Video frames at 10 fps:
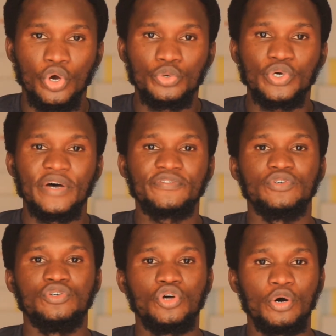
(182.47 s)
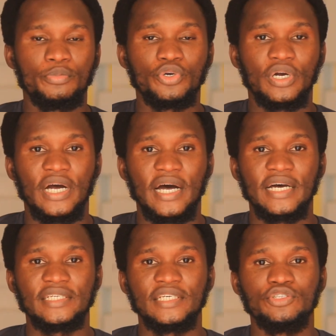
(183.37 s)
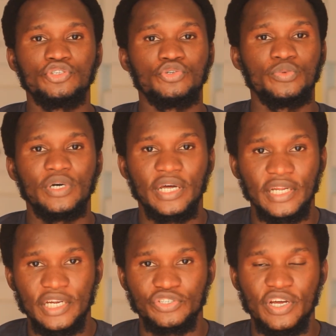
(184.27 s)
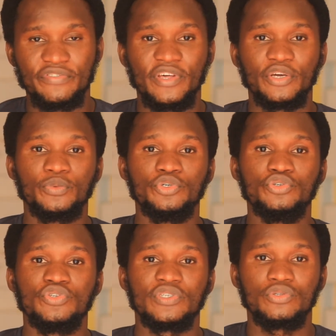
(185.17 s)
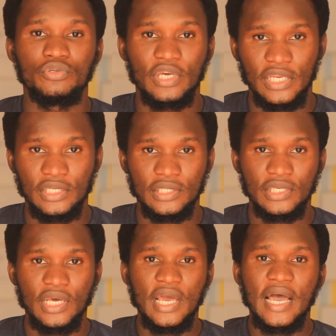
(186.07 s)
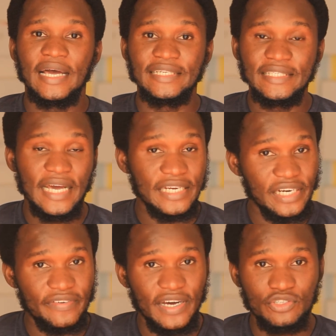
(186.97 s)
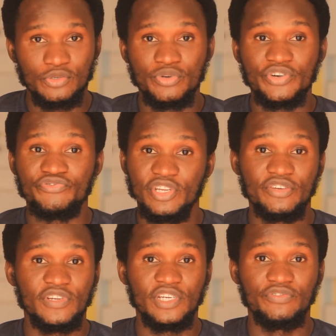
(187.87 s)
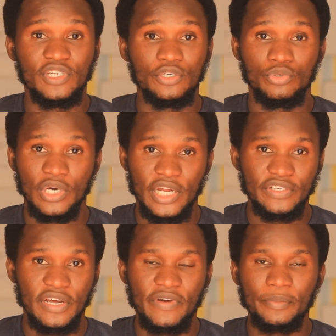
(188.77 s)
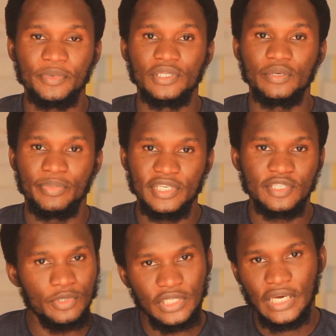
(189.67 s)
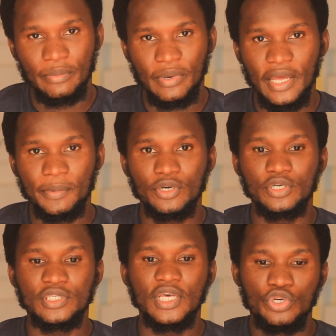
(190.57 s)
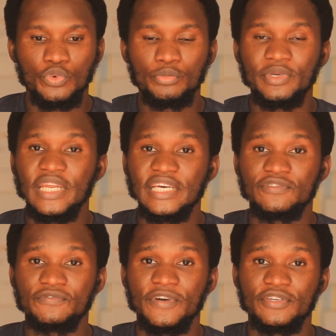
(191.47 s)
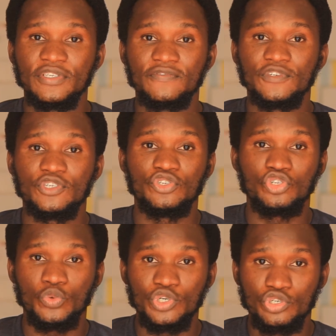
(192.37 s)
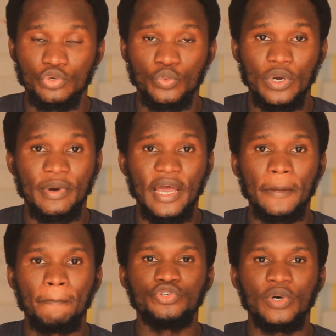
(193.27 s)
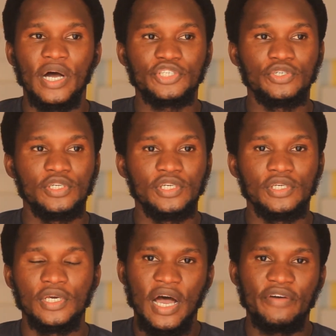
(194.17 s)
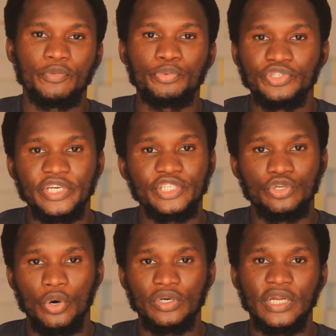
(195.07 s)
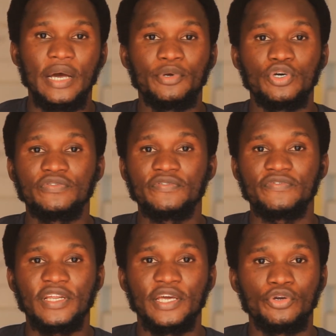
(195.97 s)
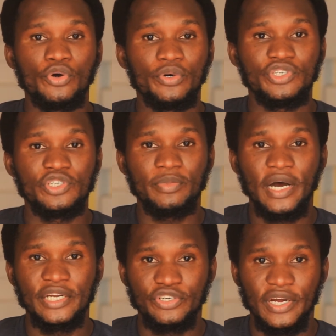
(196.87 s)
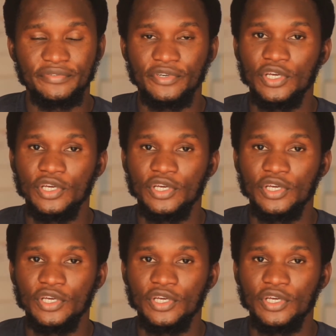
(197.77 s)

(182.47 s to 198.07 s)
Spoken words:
also have to dub your card into an hard drive that you will use to edit. And this hard drive has to be a really, really, really good hard drive. I mean, the best money can buy, because it won't be nice to find yourself in a situation whereby you actually have your project done, and because of the fact that you got a cheap hard drive,